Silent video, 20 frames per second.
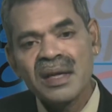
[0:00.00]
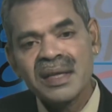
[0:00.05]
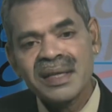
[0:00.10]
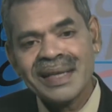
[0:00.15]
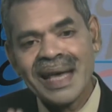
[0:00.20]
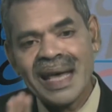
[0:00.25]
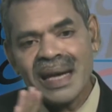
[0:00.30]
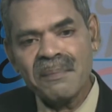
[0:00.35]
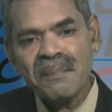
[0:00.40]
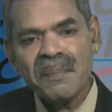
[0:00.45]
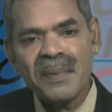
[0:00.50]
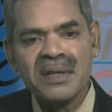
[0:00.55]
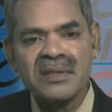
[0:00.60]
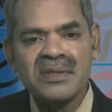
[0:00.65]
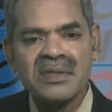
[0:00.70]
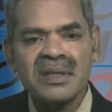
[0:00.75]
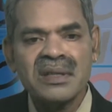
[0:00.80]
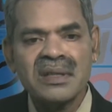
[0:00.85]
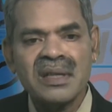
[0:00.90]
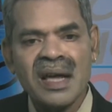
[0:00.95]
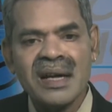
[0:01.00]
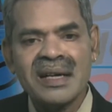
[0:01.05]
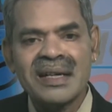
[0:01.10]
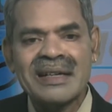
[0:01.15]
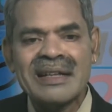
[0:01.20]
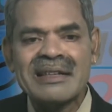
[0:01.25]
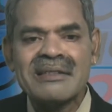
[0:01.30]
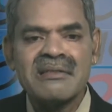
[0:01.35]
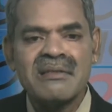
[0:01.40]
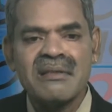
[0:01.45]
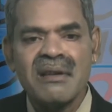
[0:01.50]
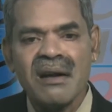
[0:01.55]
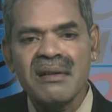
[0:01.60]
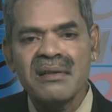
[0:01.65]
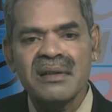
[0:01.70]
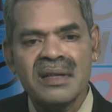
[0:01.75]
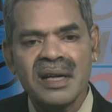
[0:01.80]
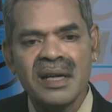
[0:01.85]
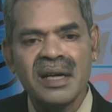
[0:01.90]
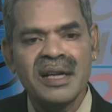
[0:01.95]
10% are
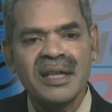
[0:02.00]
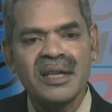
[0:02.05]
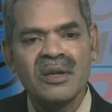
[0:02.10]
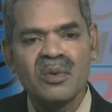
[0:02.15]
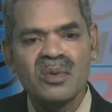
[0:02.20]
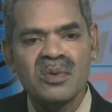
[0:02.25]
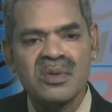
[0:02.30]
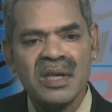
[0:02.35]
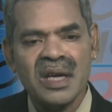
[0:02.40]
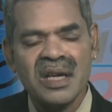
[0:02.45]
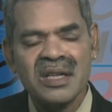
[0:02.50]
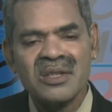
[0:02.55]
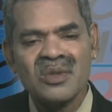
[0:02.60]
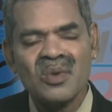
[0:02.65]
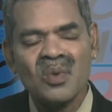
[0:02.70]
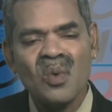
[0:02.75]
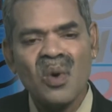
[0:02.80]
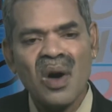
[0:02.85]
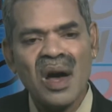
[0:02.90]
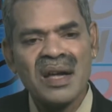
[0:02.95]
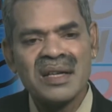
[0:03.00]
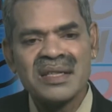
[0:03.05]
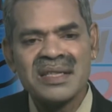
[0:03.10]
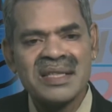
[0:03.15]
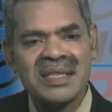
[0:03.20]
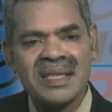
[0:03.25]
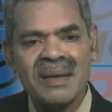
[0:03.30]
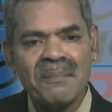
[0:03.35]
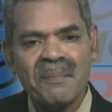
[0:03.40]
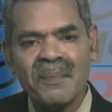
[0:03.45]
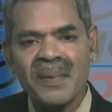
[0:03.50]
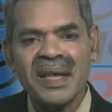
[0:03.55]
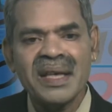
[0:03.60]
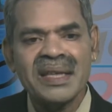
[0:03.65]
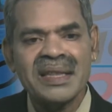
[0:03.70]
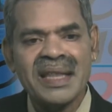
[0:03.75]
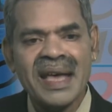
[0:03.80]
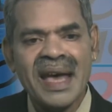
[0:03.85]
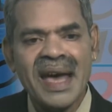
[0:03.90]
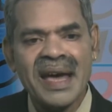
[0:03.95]
disgruntled users who are simply
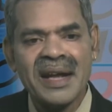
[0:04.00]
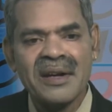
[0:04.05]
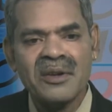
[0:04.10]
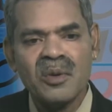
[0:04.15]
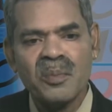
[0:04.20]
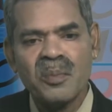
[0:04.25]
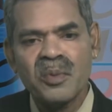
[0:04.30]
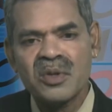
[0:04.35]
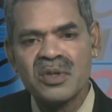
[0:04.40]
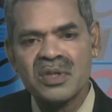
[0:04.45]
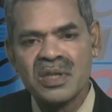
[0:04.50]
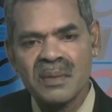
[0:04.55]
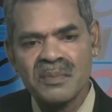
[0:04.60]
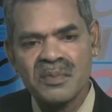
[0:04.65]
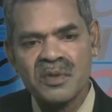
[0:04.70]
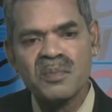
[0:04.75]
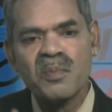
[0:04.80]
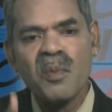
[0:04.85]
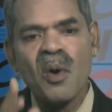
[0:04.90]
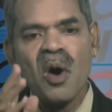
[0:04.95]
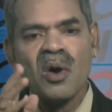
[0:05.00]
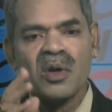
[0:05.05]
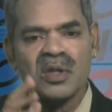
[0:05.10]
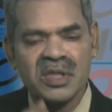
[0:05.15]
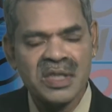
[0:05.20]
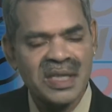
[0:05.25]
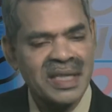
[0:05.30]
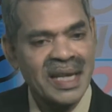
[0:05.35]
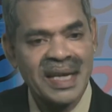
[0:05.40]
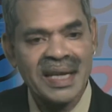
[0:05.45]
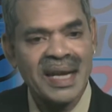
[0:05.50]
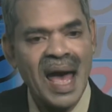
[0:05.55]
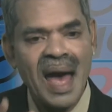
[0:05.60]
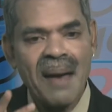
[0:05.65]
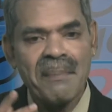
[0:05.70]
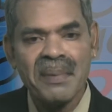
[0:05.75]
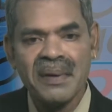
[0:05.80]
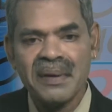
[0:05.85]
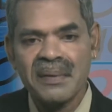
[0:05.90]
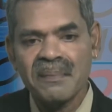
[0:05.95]
there to put some spokes. It can
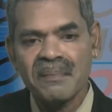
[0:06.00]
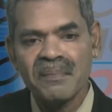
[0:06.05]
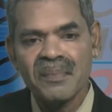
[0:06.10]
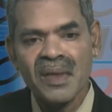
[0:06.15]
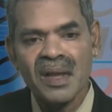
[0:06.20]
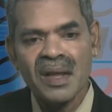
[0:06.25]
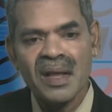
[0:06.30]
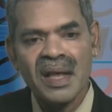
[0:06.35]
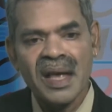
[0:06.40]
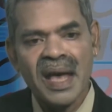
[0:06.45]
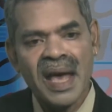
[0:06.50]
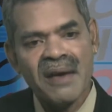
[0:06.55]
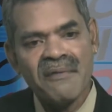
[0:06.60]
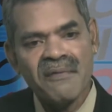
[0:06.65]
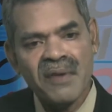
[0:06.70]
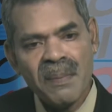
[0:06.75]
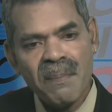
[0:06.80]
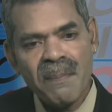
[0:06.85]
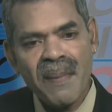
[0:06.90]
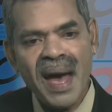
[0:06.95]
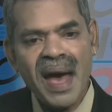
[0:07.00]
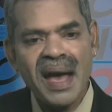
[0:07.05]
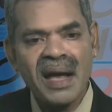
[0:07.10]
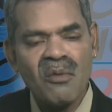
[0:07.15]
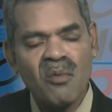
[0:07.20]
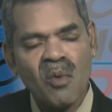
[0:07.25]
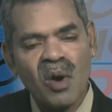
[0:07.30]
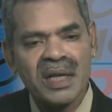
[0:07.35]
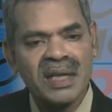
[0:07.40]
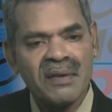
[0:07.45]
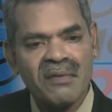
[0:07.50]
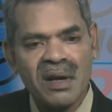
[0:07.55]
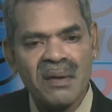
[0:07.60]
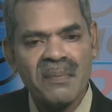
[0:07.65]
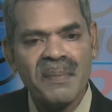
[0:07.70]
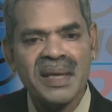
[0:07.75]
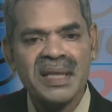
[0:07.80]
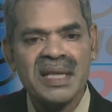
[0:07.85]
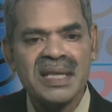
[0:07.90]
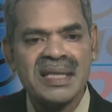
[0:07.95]
happen. Every pack, whatever
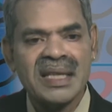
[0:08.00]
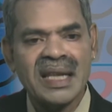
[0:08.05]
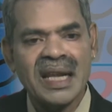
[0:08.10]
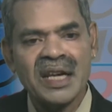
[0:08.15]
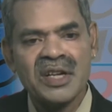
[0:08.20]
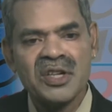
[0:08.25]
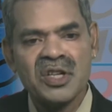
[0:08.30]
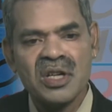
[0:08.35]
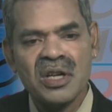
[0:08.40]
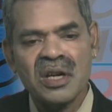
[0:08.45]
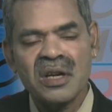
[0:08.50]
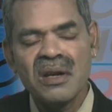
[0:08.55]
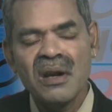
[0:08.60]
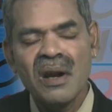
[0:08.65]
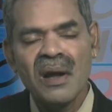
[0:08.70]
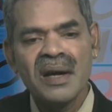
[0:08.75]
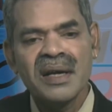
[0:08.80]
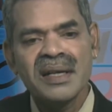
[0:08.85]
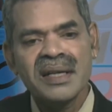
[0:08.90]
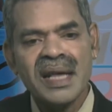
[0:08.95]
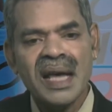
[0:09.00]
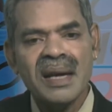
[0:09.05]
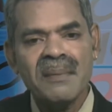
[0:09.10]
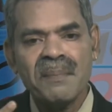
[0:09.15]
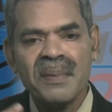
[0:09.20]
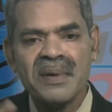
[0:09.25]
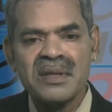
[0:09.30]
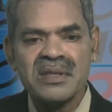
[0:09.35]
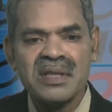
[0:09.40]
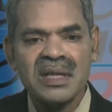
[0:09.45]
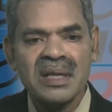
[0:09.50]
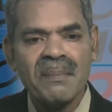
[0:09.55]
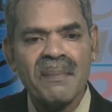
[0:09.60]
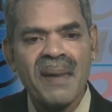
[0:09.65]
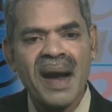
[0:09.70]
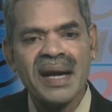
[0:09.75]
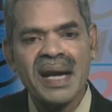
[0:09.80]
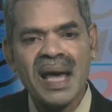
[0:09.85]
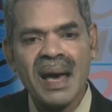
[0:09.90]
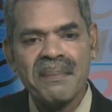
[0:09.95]
be the selection, 10%
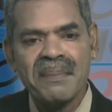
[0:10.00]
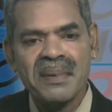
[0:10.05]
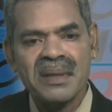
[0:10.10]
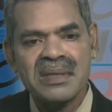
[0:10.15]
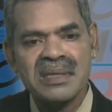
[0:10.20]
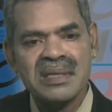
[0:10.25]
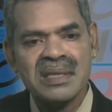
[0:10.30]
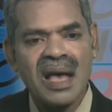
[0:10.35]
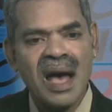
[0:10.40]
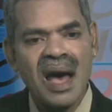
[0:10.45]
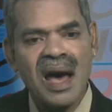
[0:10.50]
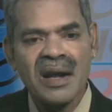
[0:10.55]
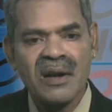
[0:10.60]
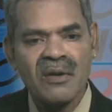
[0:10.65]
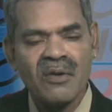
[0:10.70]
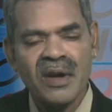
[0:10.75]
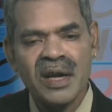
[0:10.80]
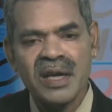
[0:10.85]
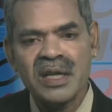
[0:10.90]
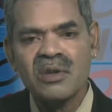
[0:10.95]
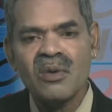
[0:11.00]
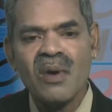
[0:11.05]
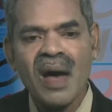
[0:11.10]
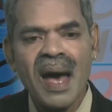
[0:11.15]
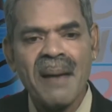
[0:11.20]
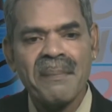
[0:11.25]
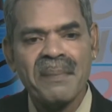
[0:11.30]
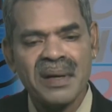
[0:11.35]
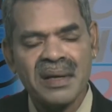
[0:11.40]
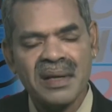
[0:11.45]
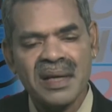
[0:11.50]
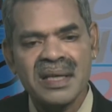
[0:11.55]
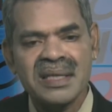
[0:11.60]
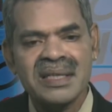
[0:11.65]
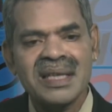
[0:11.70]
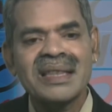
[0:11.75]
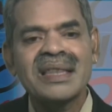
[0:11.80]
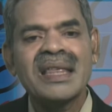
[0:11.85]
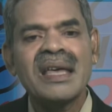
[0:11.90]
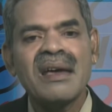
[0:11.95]
bad apples are going to happen is
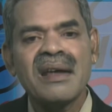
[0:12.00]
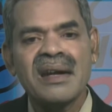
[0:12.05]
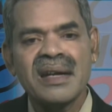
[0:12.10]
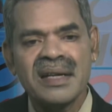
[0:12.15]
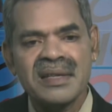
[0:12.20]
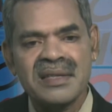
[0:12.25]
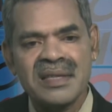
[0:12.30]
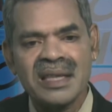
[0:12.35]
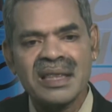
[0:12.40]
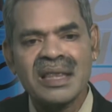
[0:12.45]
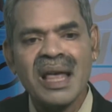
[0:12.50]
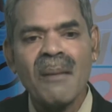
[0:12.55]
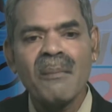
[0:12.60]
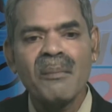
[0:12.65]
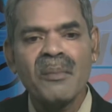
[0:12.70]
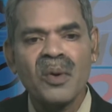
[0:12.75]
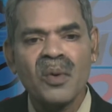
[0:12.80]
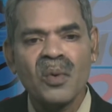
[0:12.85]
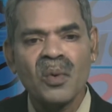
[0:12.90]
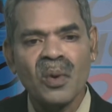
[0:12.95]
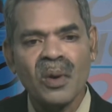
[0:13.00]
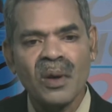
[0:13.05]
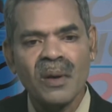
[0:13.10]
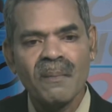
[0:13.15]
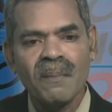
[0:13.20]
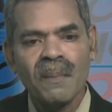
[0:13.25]
a theory, it is a thumb rule.